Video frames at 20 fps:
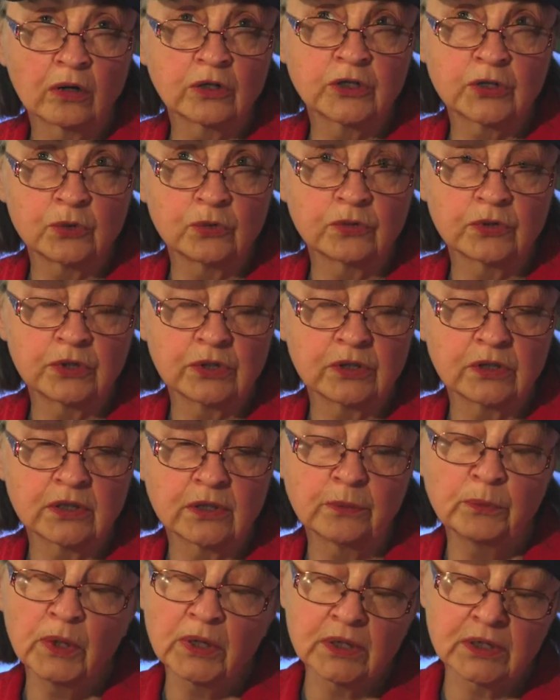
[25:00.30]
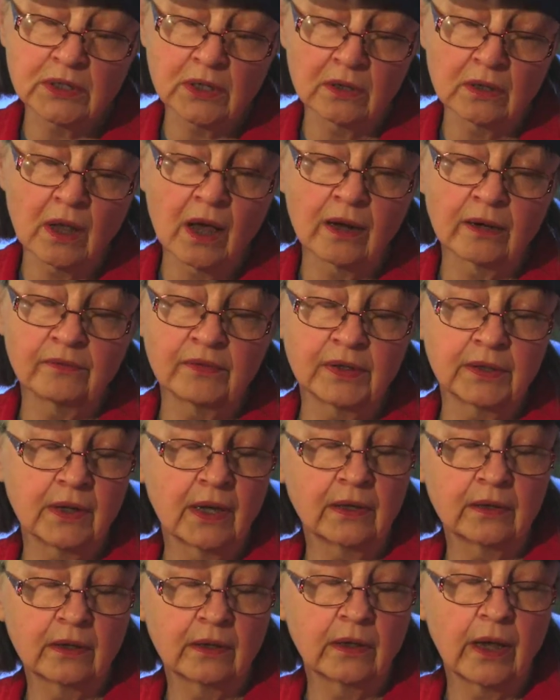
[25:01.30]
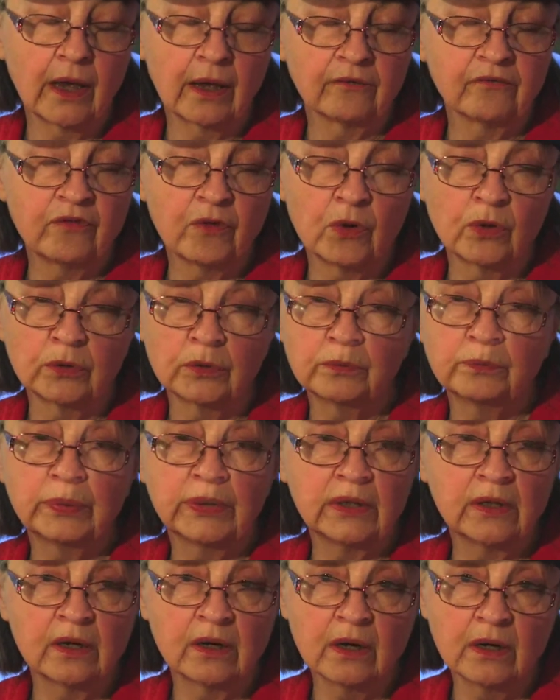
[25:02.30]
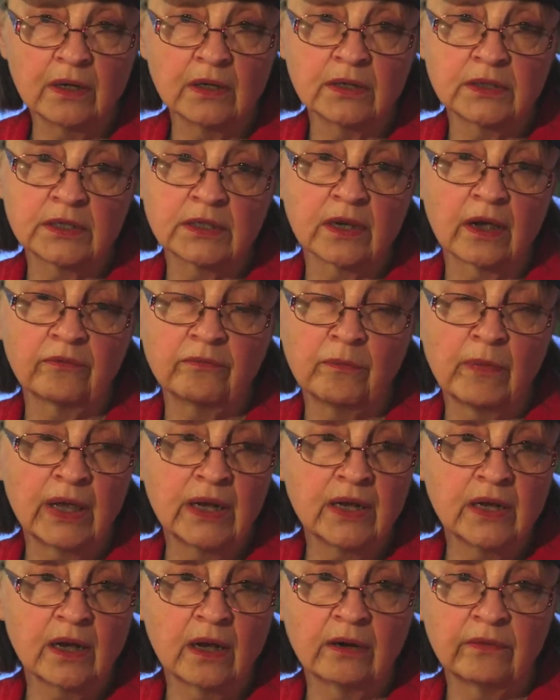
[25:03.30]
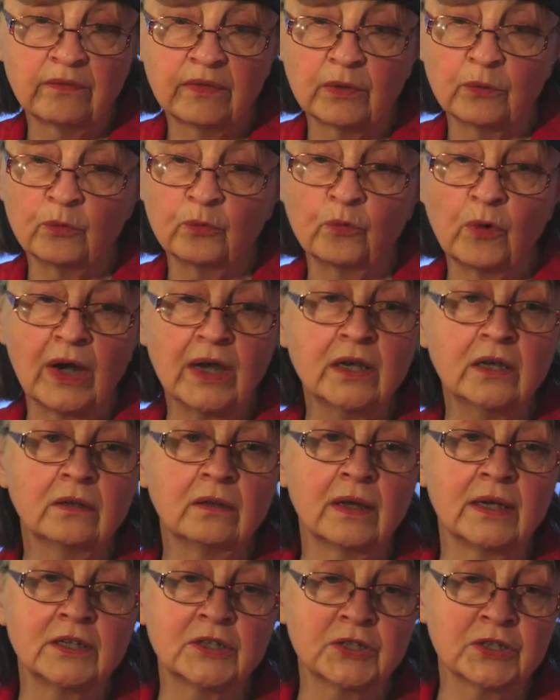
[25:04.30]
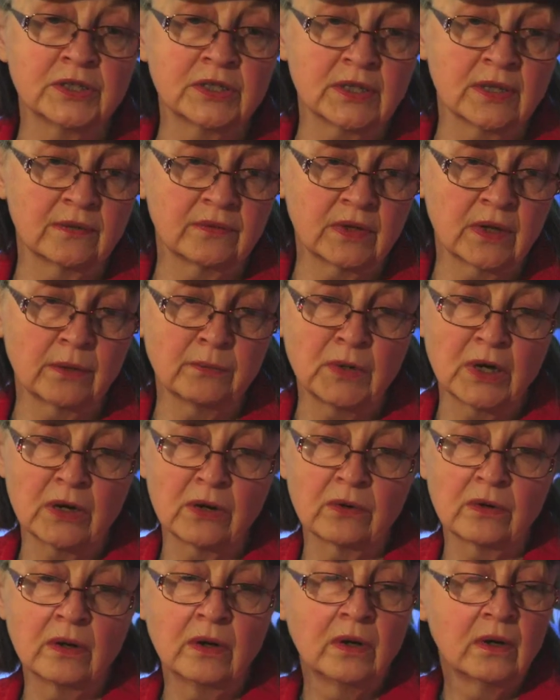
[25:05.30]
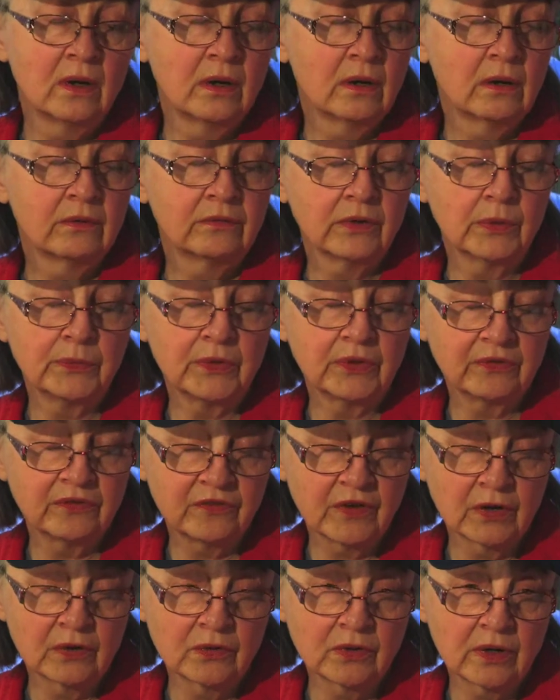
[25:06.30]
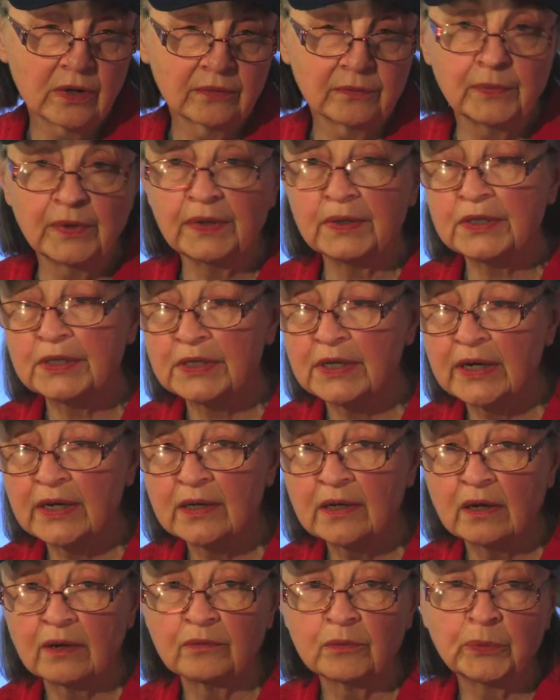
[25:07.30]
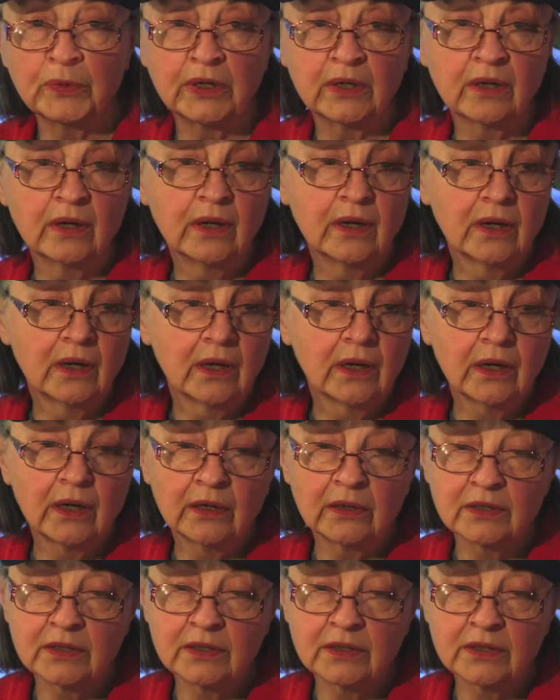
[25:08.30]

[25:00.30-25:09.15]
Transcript: school system is a lot of it at fault because of many of the regulations that have come down from the federal government, the state government. It